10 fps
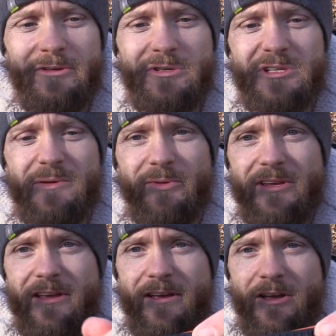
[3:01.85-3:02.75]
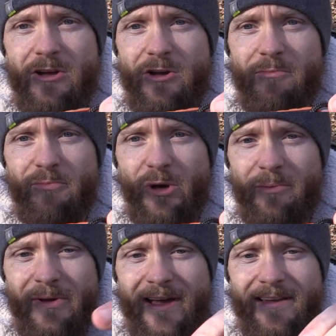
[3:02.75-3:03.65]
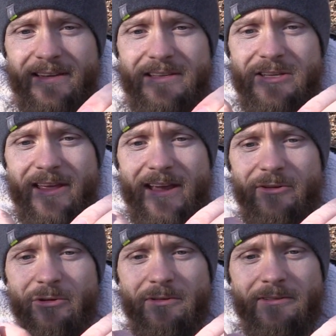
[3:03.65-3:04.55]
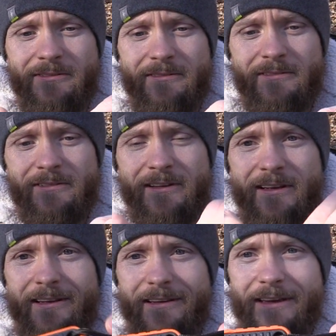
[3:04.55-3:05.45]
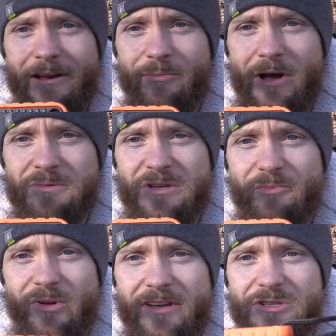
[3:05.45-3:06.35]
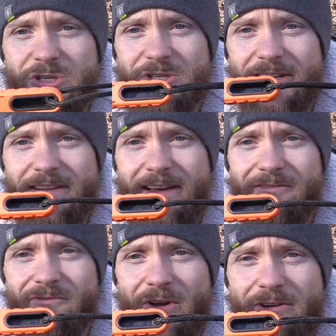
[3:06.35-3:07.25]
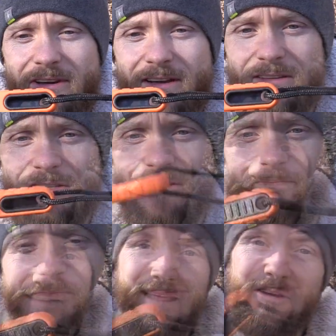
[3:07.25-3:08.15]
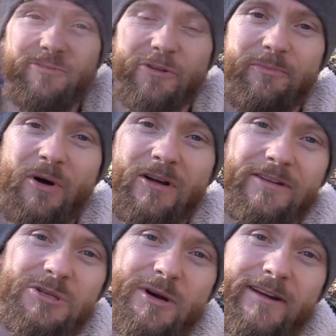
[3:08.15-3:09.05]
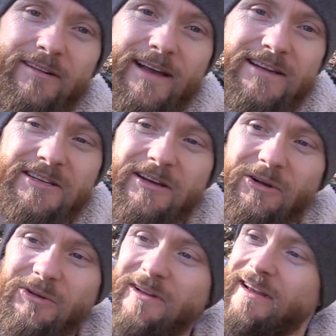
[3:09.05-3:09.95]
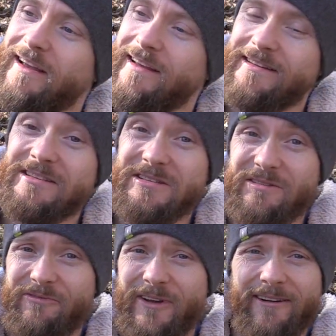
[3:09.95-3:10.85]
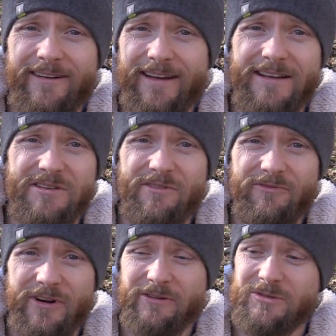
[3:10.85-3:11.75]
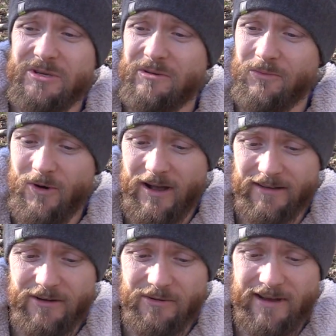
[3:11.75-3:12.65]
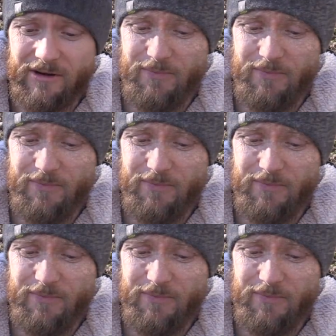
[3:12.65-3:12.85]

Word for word: you just simply put it back into the handle and it pops into place just like that. Very nice. Now for the Polystriker XL, this is a very nice ferrocerium rod, no doubt